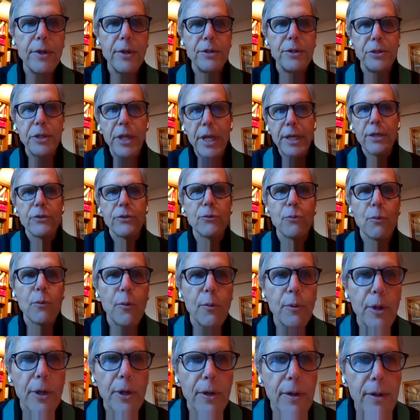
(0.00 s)
shake us when
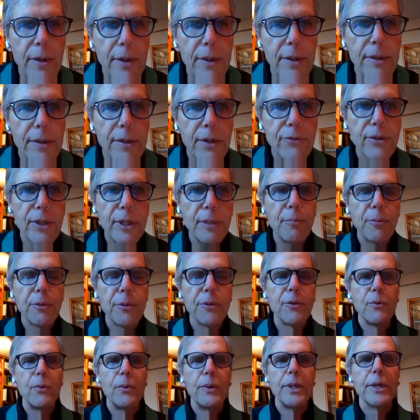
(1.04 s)
we're asleep at
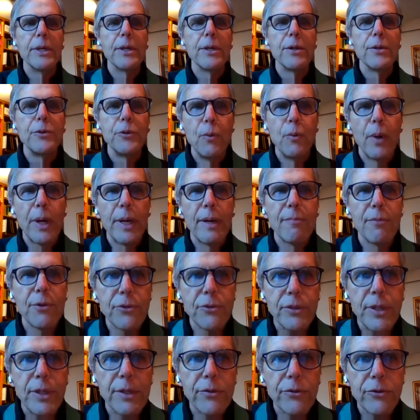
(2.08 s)
the wheel, do whatever is
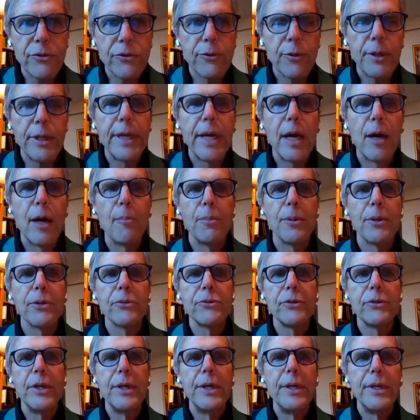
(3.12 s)
necessary to help us
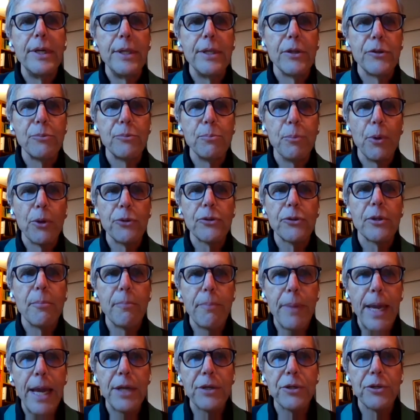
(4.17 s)
in this most
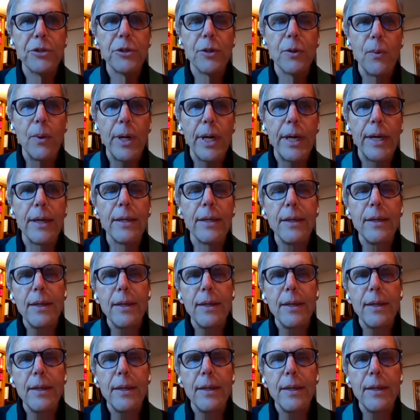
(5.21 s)
compassionate way?